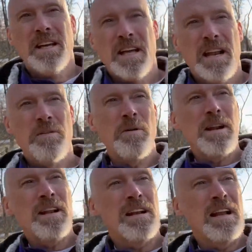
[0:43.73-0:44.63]
And then what it
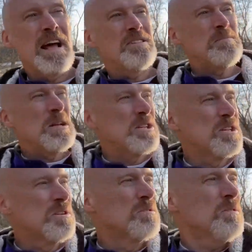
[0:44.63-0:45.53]
allows me to
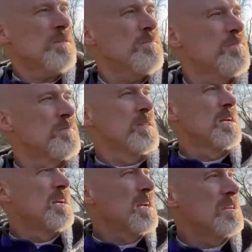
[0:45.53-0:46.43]
do
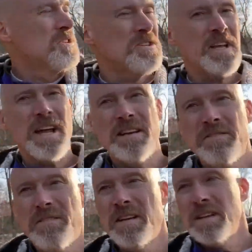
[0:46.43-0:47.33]
is just kind of
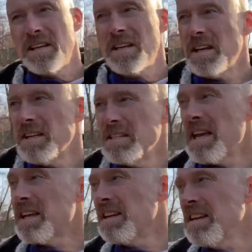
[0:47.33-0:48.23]

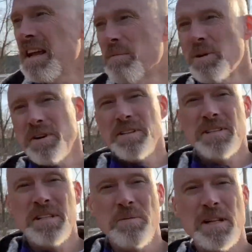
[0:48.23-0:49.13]
take in the neighborhood and
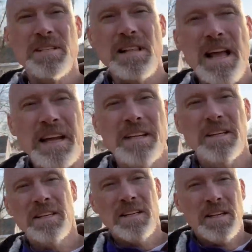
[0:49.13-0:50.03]
see what it's like
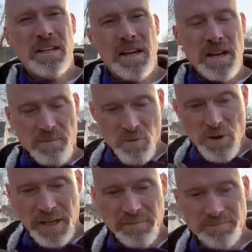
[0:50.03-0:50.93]
in the morning.